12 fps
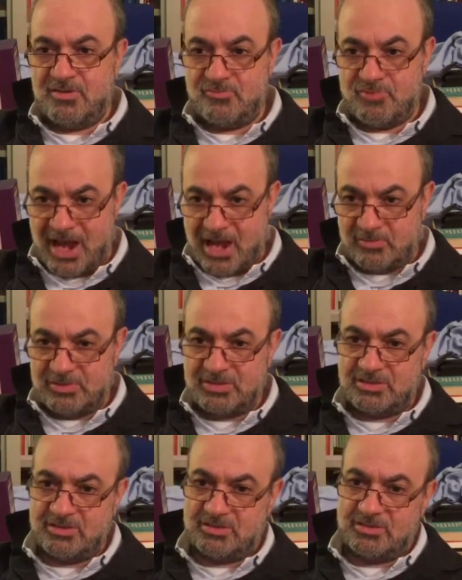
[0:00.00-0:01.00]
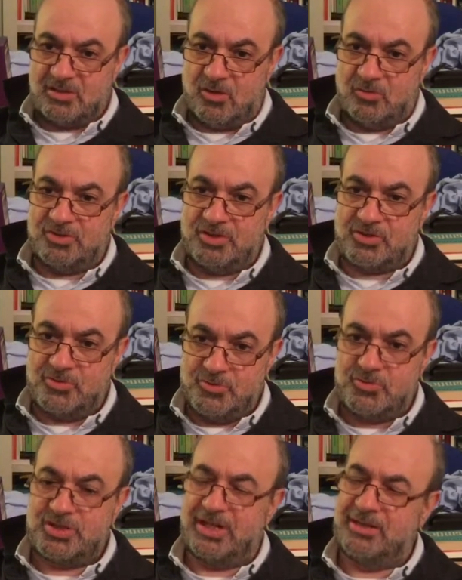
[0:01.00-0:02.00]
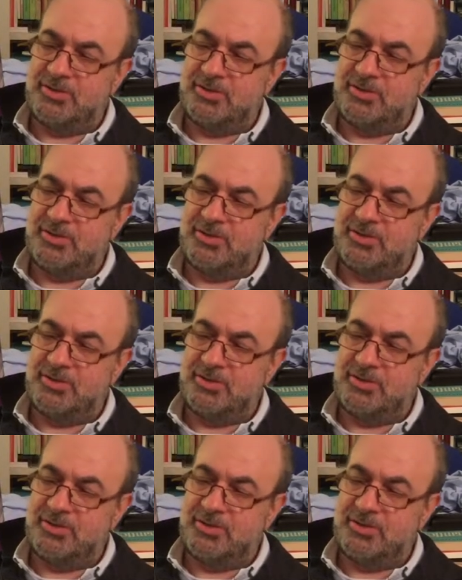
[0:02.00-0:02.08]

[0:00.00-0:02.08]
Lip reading: grounded on the crucial